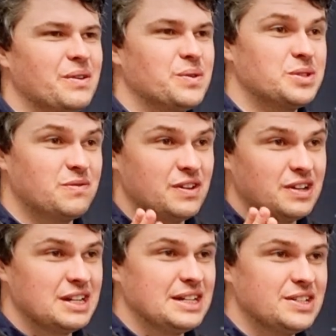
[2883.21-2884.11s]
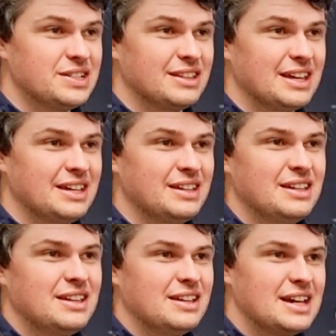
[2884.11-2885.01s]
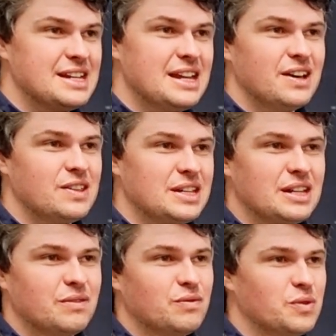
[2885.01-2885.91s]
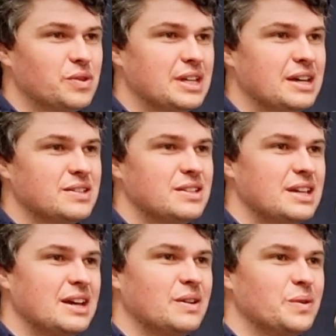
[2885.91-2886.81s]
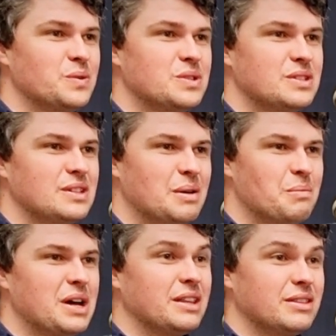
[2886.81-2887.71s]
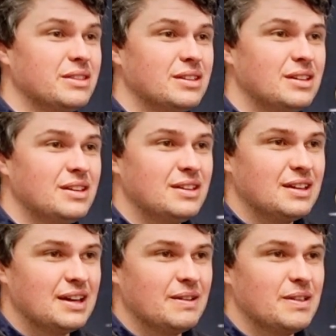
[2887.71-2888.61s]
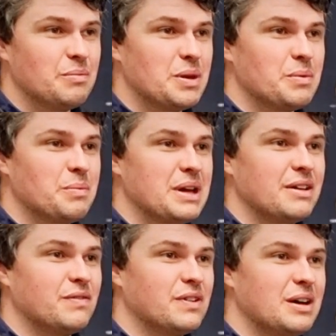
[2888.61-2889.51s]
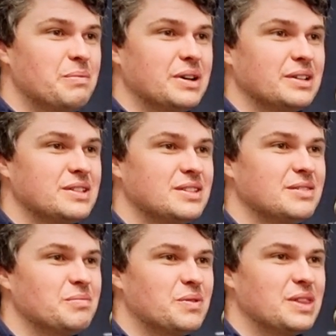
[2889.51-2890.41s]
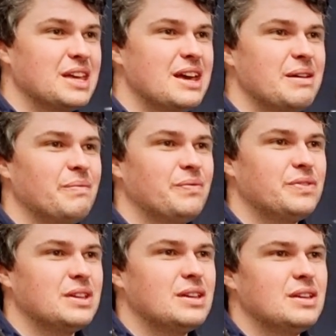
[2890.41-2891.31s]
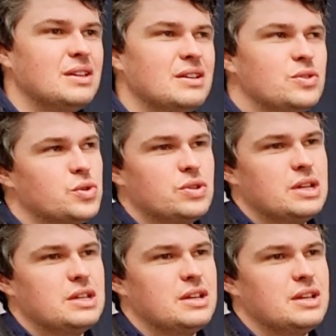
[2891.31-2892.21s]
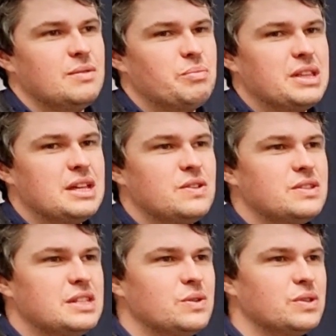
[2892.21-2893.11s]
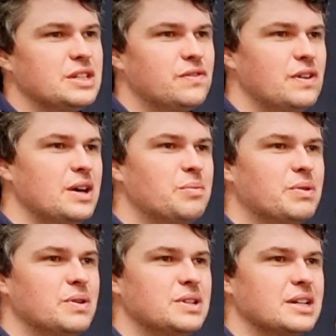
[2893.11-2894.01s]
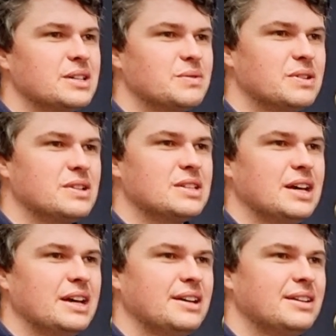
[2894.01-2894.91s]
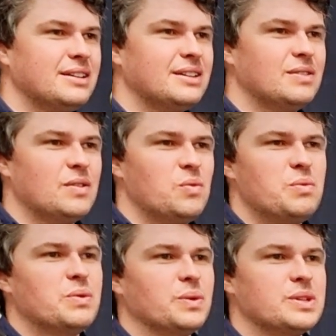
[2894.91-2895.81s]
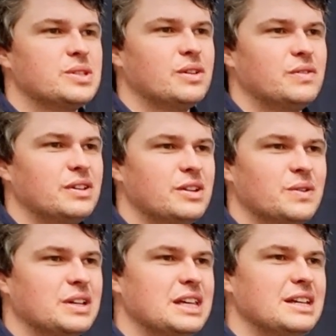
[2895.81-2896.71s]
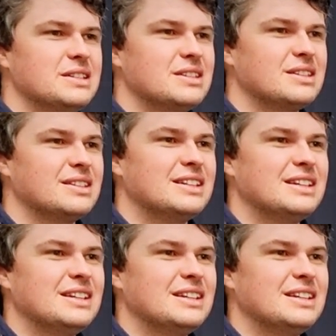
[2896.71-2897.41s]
that was very niche to that. And now they're getting 4,000 downloads a month, and then people are paying $5 for the app. So, but then you see all these failed projects where it's like, oh, we built the software, no one cares.